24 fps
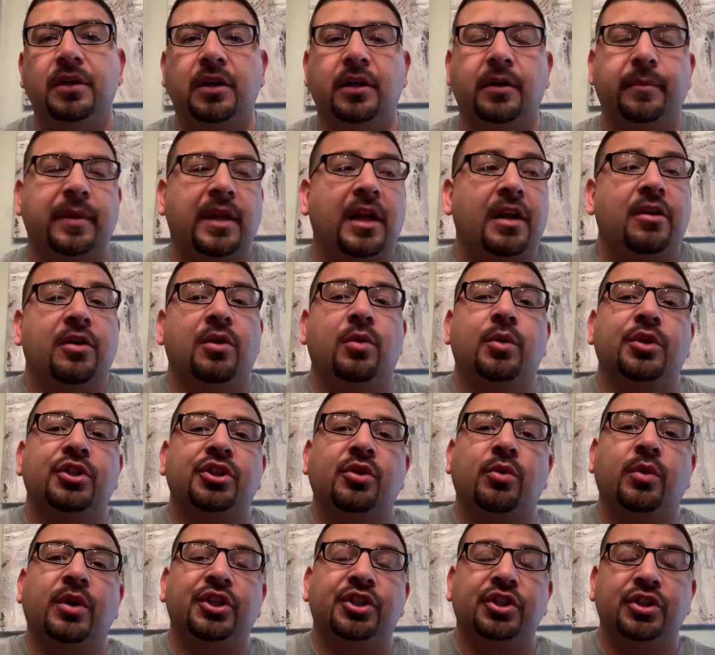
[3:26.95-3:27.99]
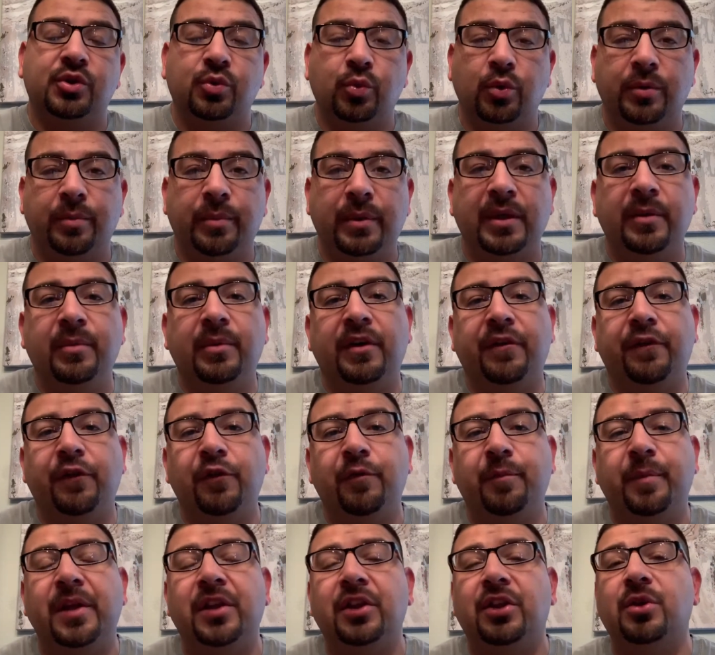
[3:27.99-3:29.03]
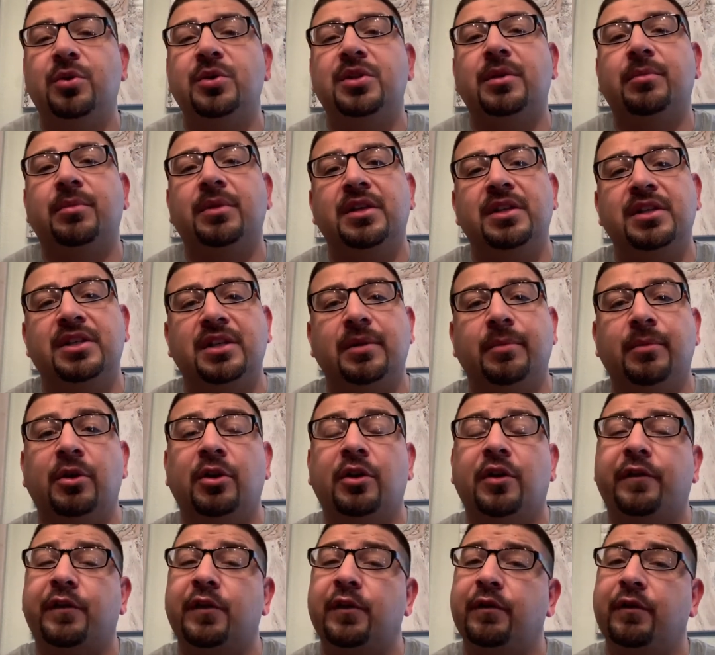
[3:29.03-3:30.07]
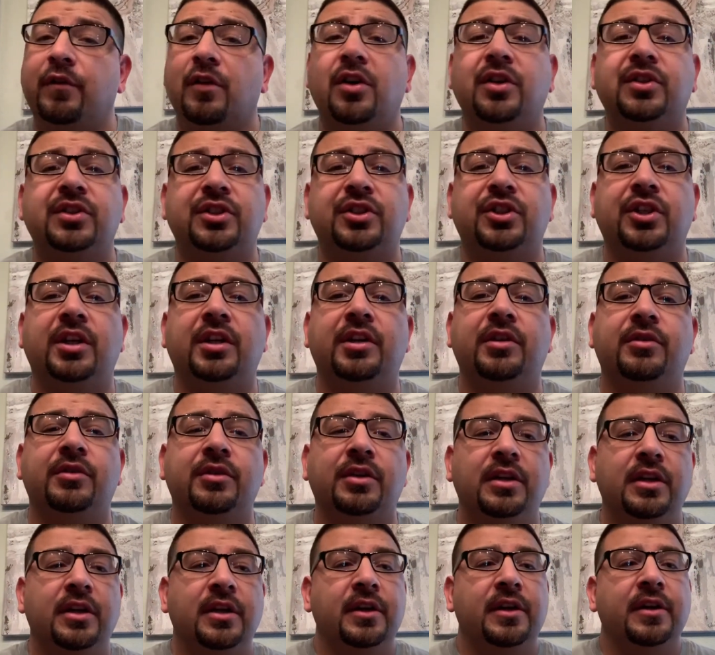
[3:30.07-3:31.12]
I mean, I don't know what your questions would be, but if you've been through something similar, if you've lost a child,